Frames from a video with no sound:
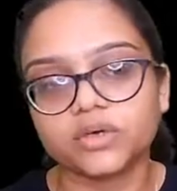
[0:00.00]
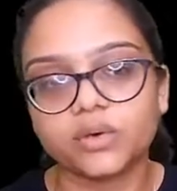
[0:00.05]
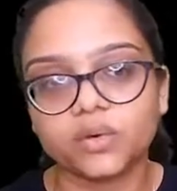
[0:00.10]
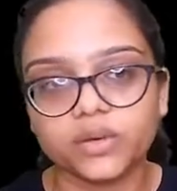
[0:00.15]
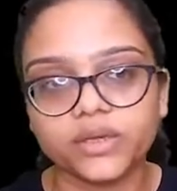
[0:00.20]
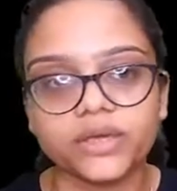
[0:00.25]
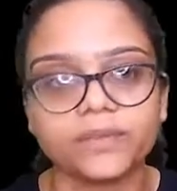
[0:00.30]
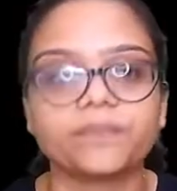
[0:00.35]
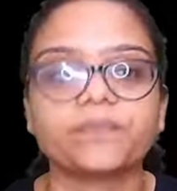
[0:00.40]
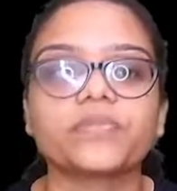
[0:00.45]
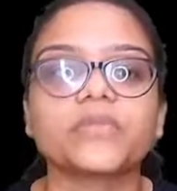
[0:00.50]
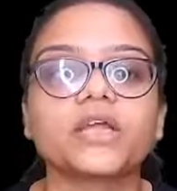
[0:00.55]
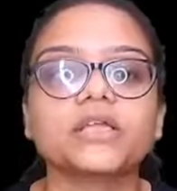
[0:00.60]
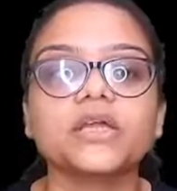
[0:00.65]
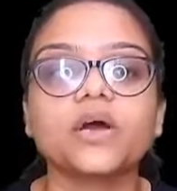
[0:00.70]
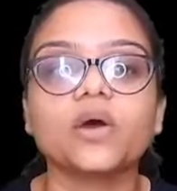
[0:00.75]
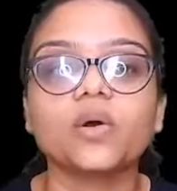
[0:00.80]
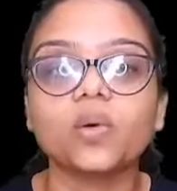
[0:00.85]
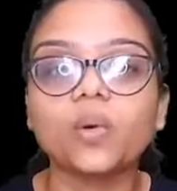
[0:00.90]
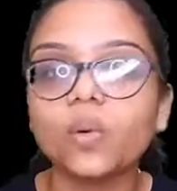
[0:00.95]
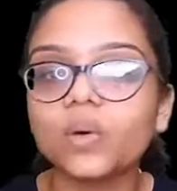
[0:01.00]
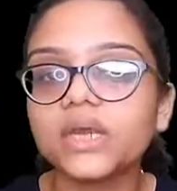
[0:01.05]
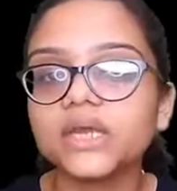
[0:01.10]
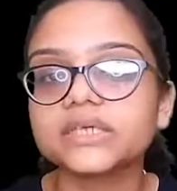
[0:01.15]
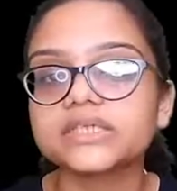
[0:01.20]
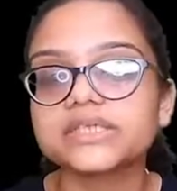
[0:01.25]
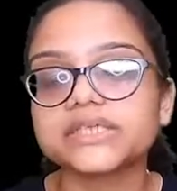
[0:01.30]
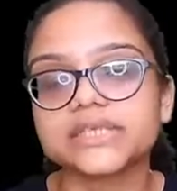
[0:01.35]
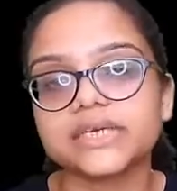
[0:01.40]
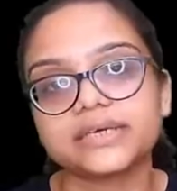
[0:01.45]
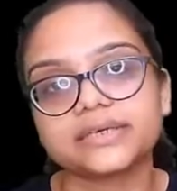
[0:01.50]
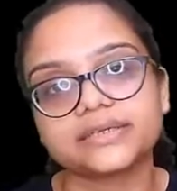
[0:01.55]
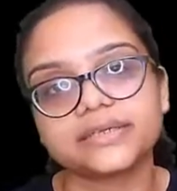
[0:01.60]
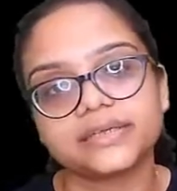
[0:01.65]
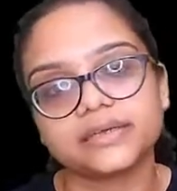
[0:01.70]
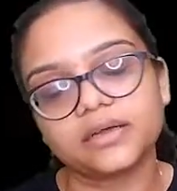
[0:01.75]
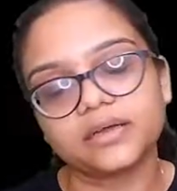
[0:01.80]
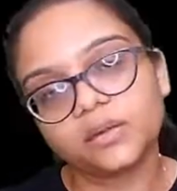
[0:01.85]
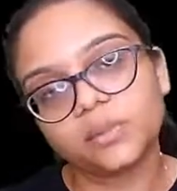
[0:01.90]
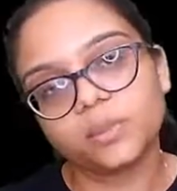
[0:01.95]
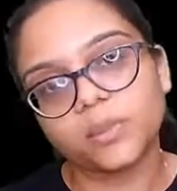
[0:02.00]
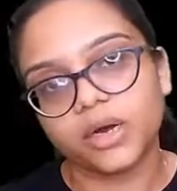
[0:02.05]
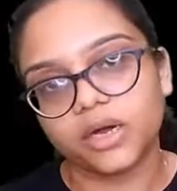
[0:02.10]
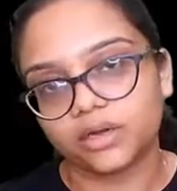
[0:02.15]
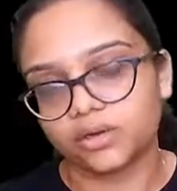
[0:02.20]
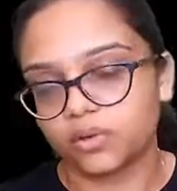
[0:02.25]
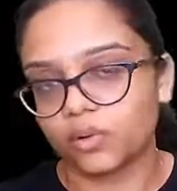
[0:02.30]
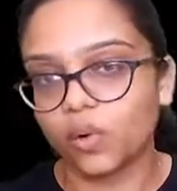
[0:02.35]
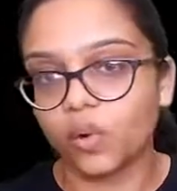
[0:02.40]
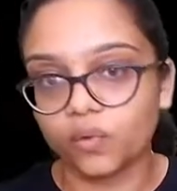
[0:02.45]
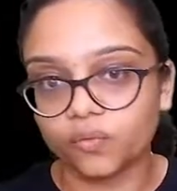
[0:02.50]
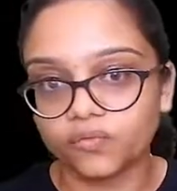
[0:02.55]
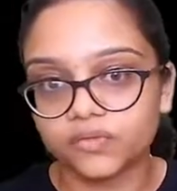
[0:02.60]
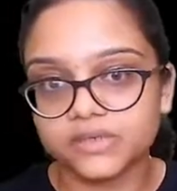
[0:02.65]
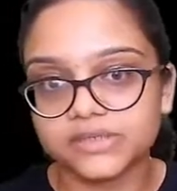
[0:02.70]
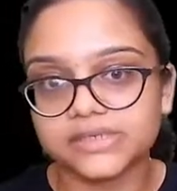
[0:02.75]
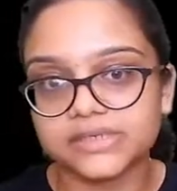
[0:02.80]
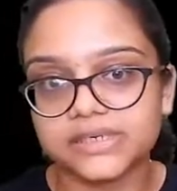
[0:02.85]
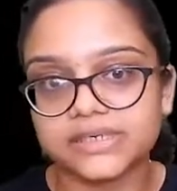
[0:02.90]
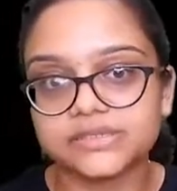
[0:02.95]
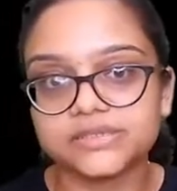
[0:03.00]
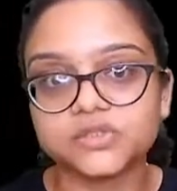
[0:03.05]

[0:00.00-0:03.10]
Okay, the whole is greater than a part, obviously.